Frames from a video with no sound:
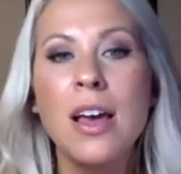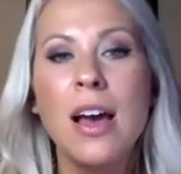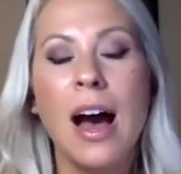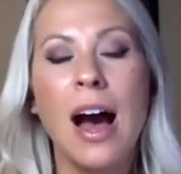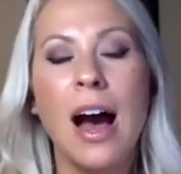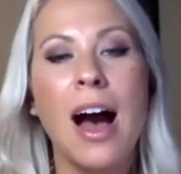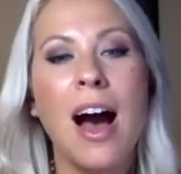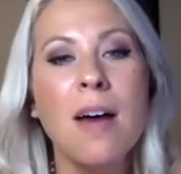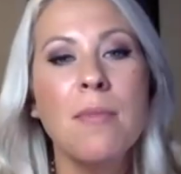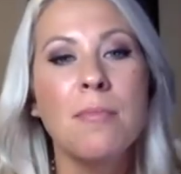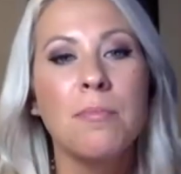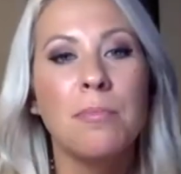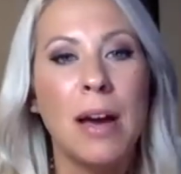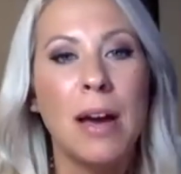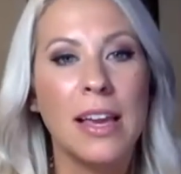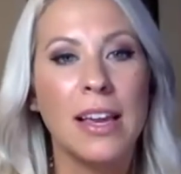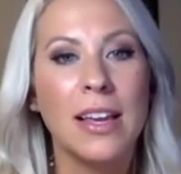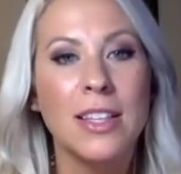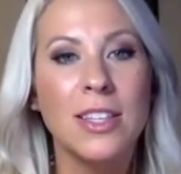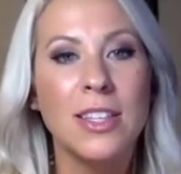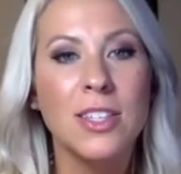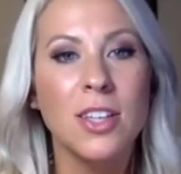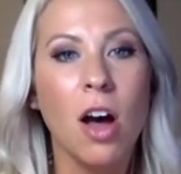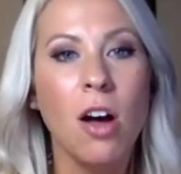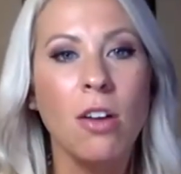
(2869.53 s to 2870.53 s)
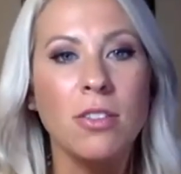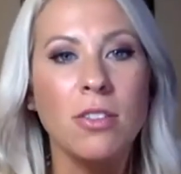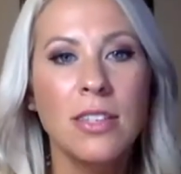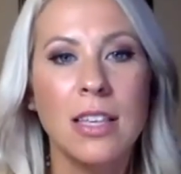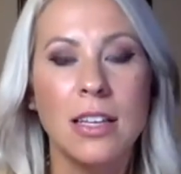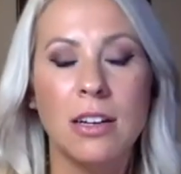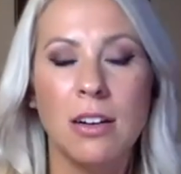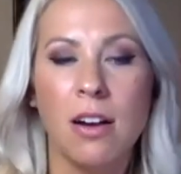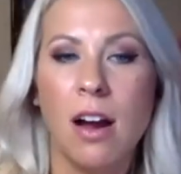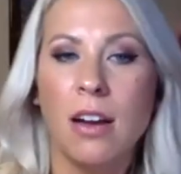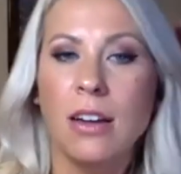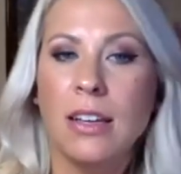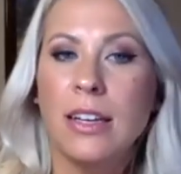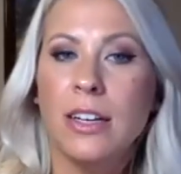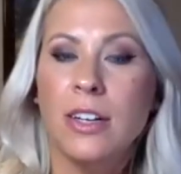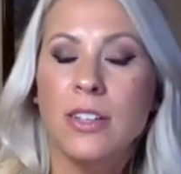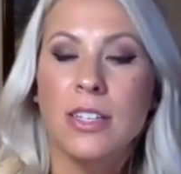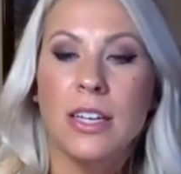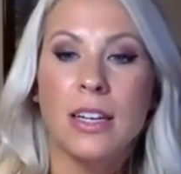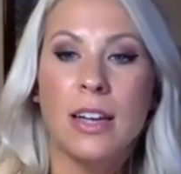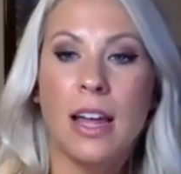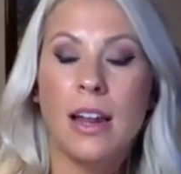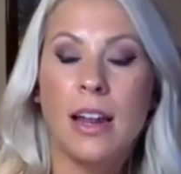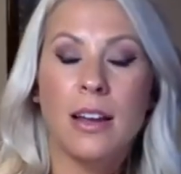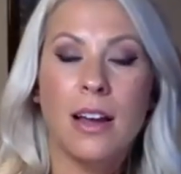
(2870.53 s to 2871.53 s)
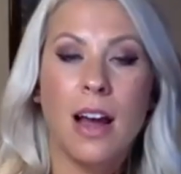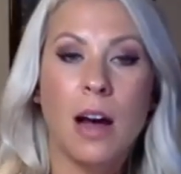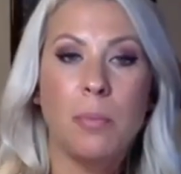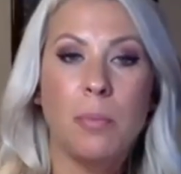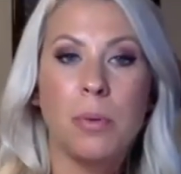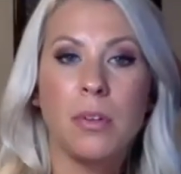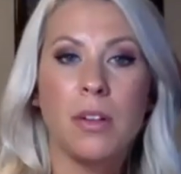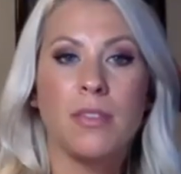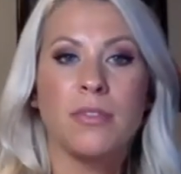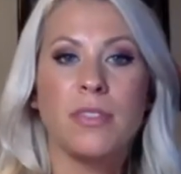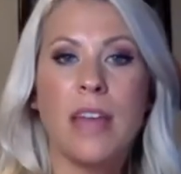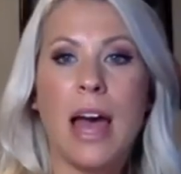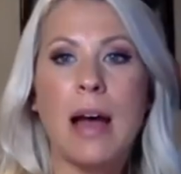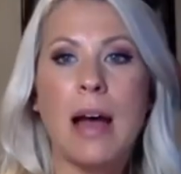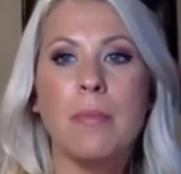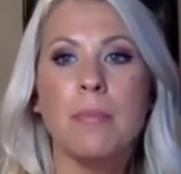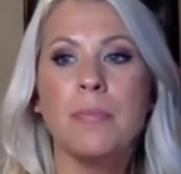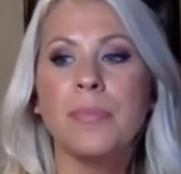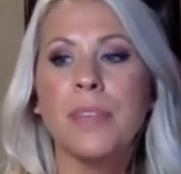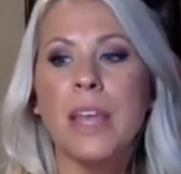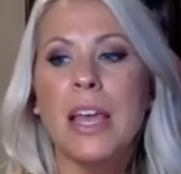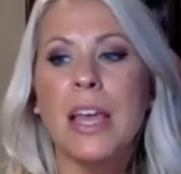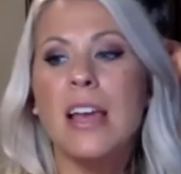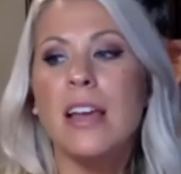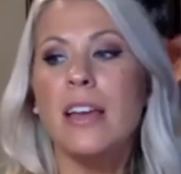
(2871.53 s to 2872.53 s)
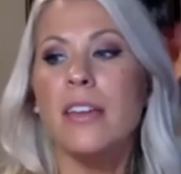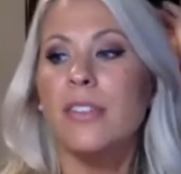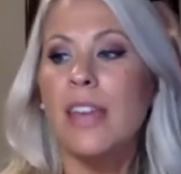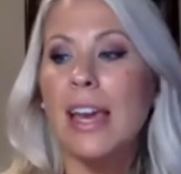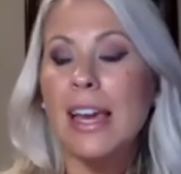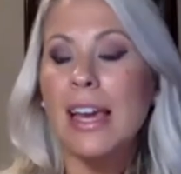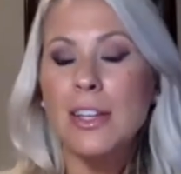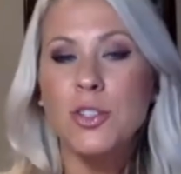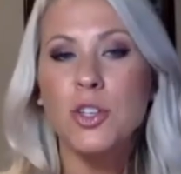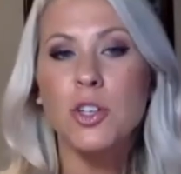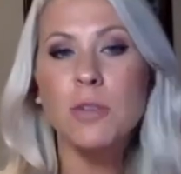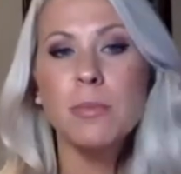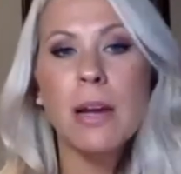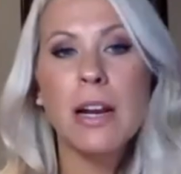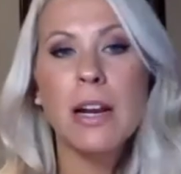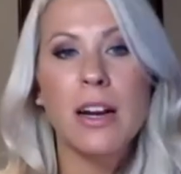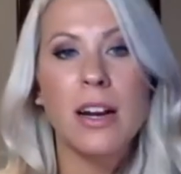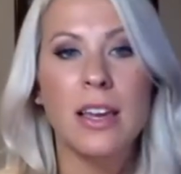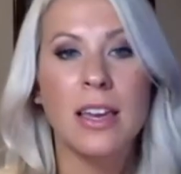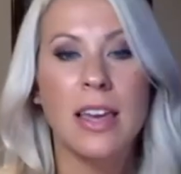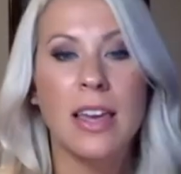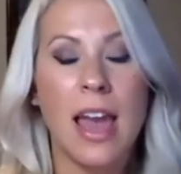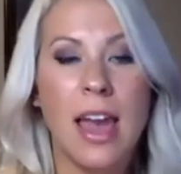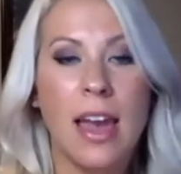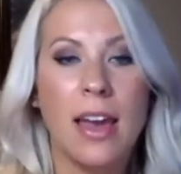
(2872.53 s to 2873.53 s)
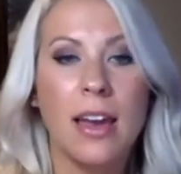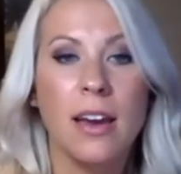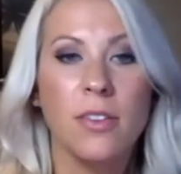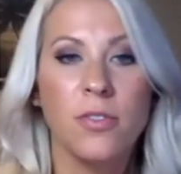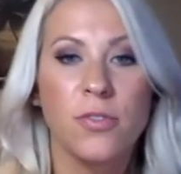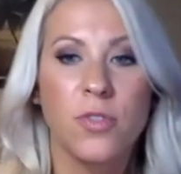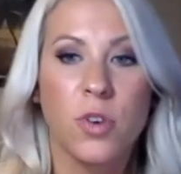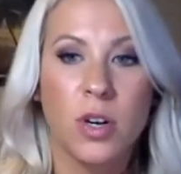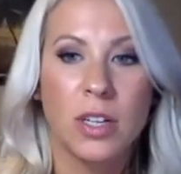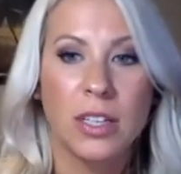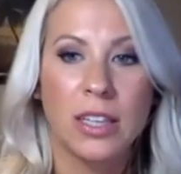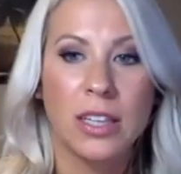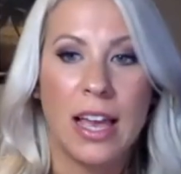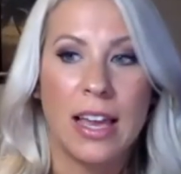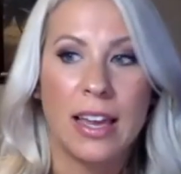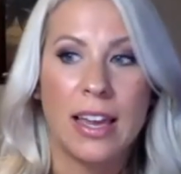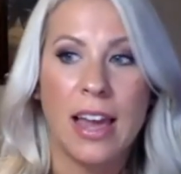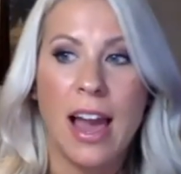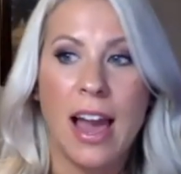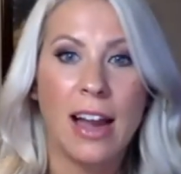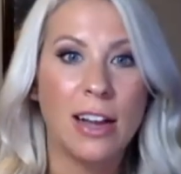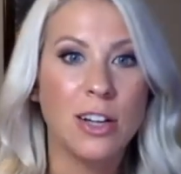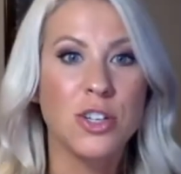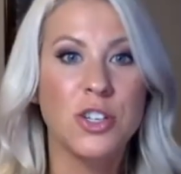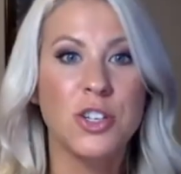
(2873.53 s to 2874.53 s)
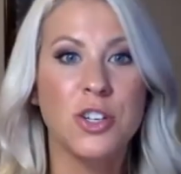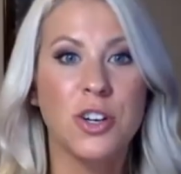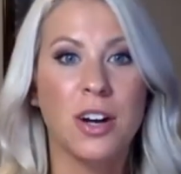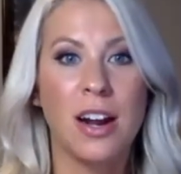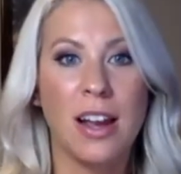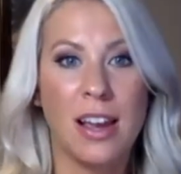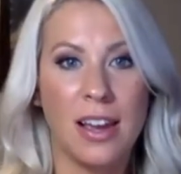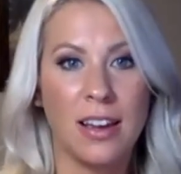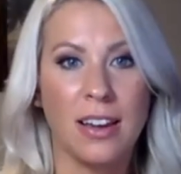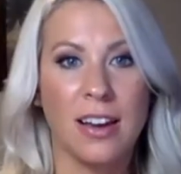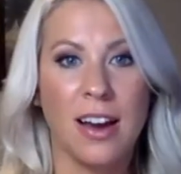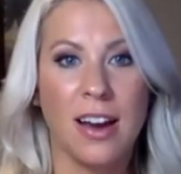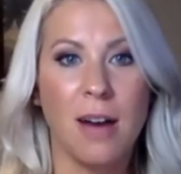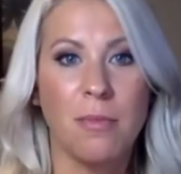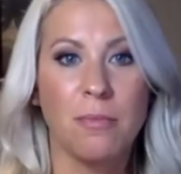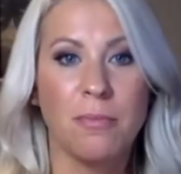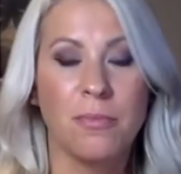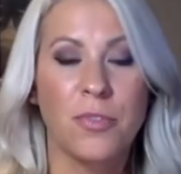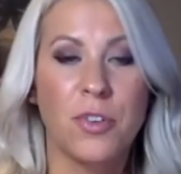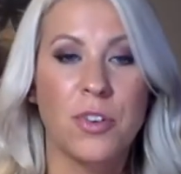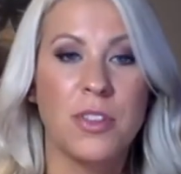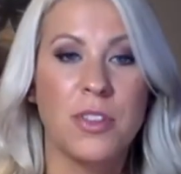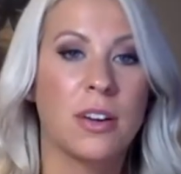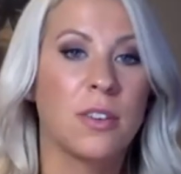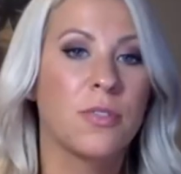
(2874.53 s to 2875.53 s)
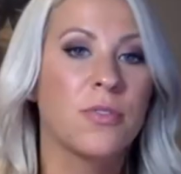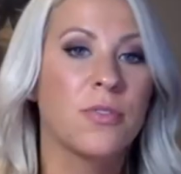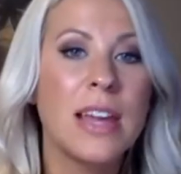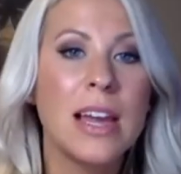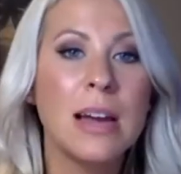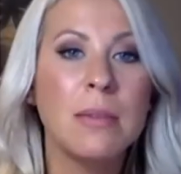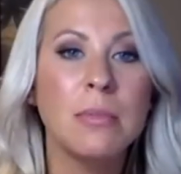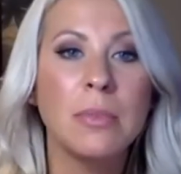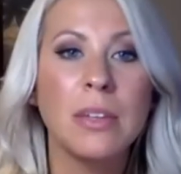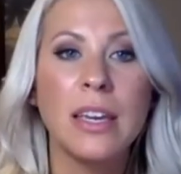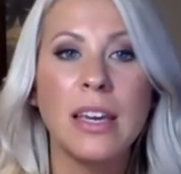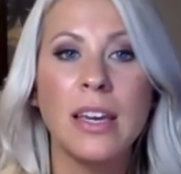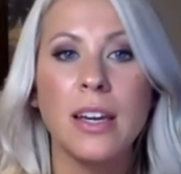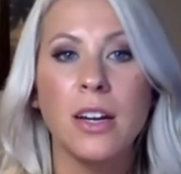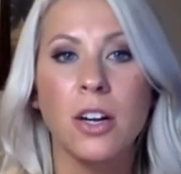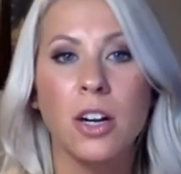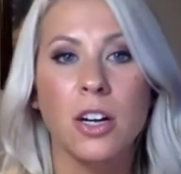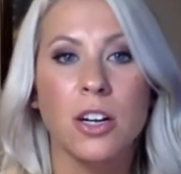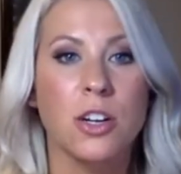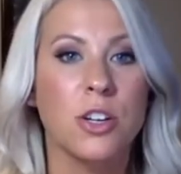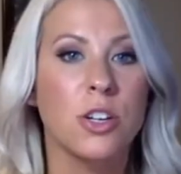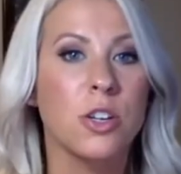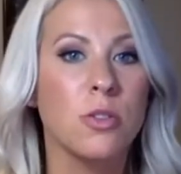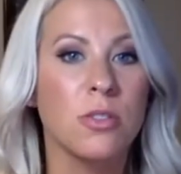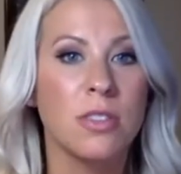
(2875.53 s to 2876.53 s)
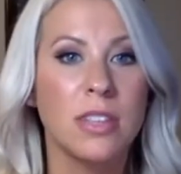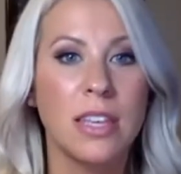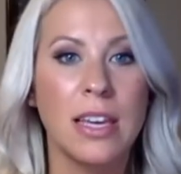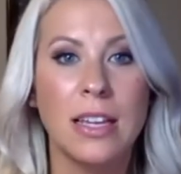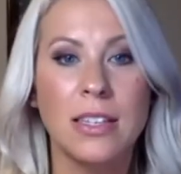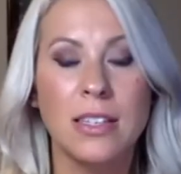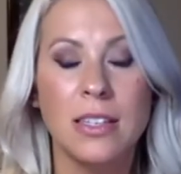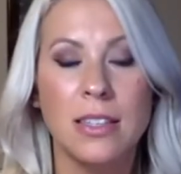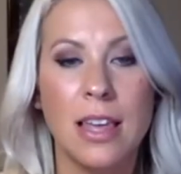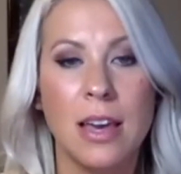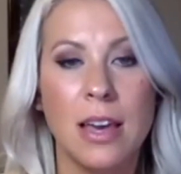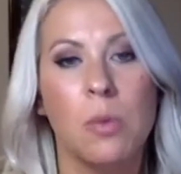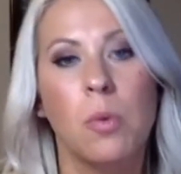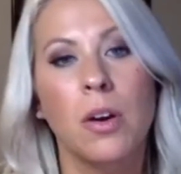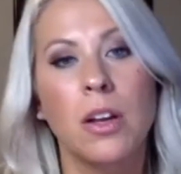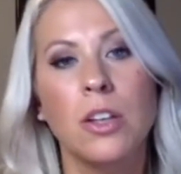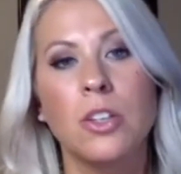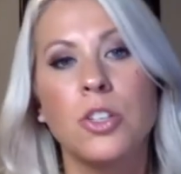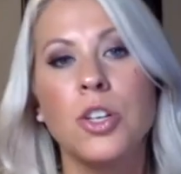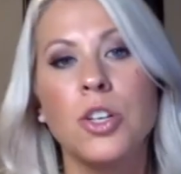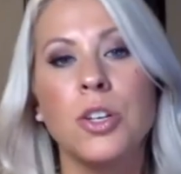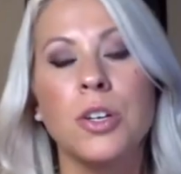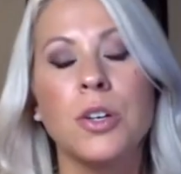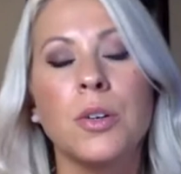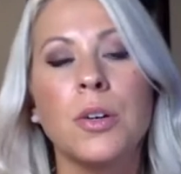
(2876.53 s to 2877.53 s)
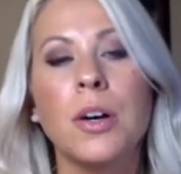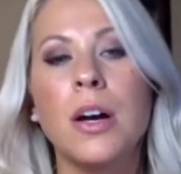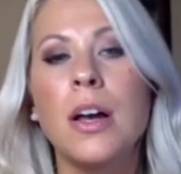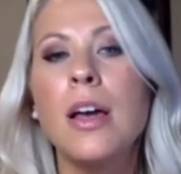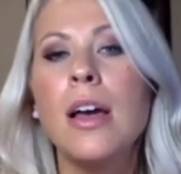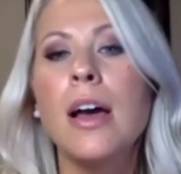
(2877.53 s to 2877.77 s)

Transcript: My consultants that are on here tonight, a couple of them, they do Mary Kay for like extra income for their family or to do things that they want to do.